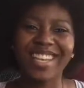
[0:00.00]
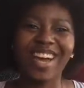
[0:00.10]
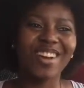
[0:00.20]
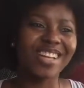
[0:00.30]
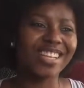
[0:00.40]
get
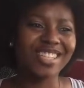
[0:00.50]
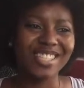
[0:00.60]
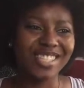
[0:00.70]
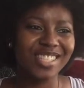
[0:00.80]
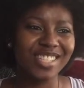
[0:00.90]
out here and
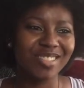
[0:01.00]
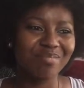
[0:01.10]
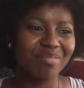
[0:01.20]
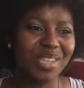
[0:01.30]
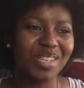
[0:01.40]
just let's
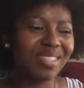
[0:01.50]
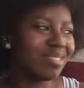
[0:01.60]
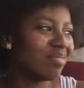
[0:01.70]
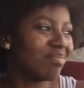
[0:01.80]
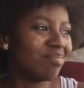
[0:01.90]

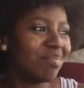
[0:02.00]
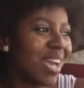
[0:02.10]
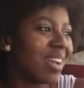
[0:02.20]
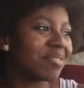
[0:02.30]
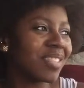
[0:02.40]
be
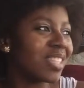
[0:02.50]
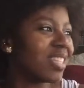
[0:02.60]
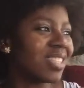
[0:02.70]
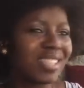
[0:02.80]
mad freaky